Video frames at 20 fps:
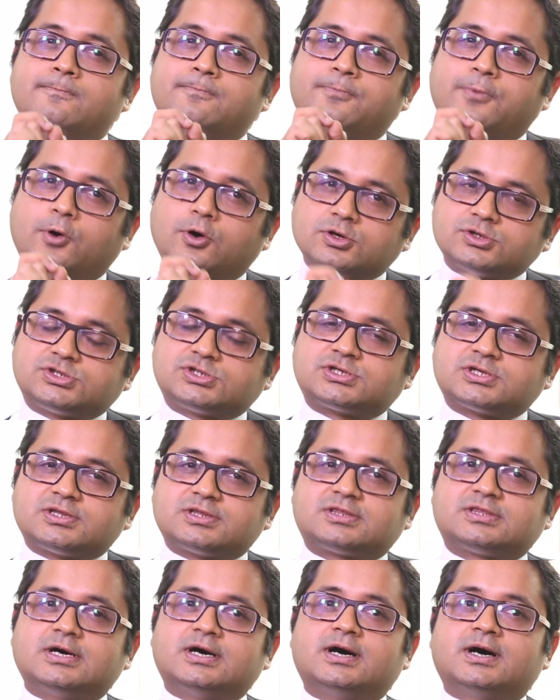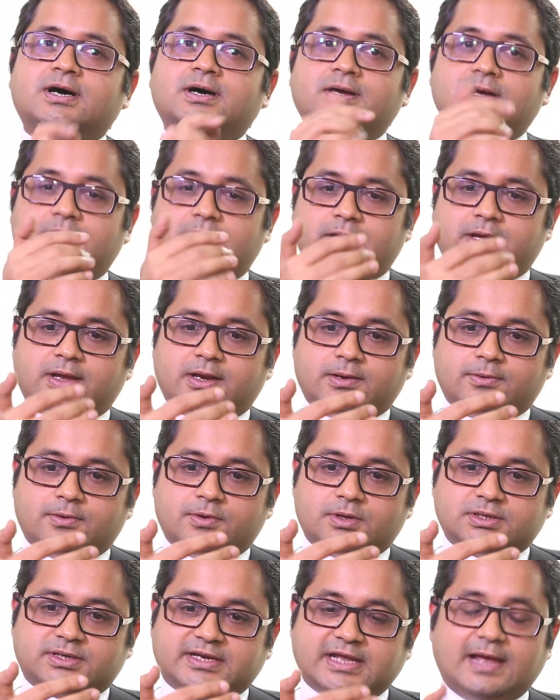Post the
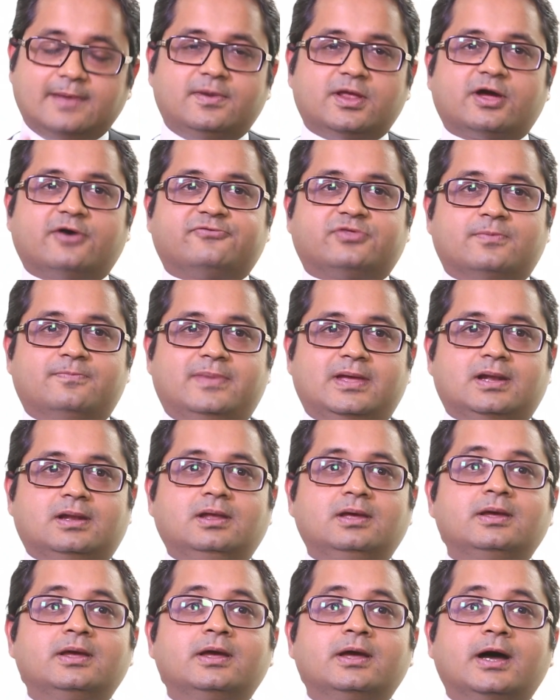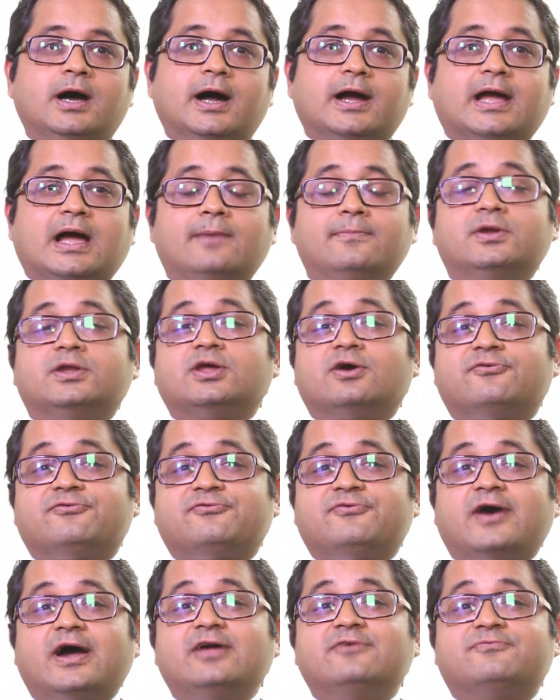tabling of the bill, a committee of
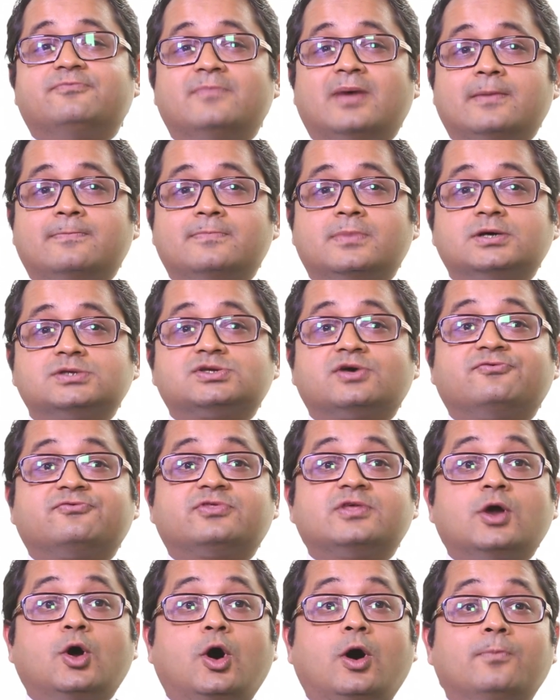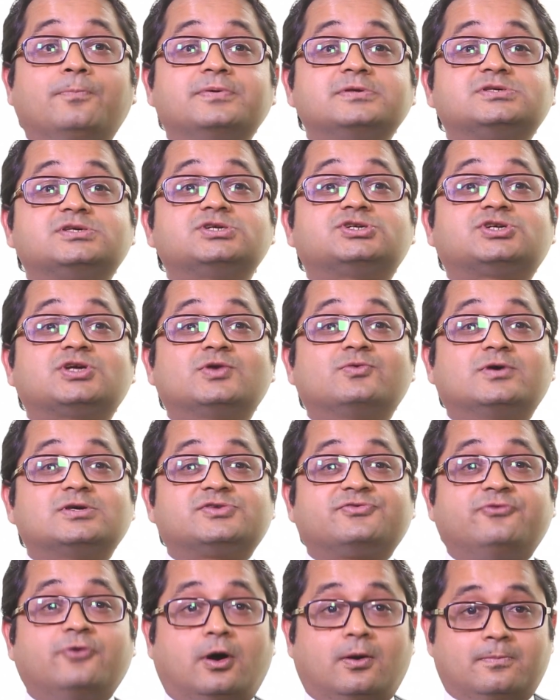5 members of the opposition was
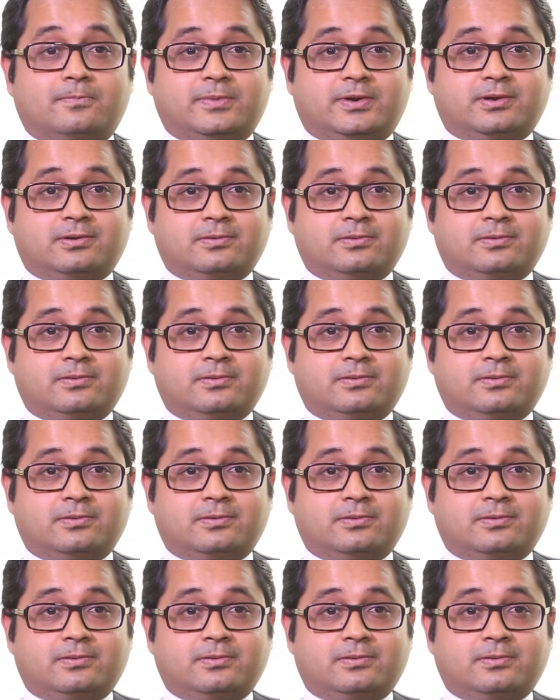formed.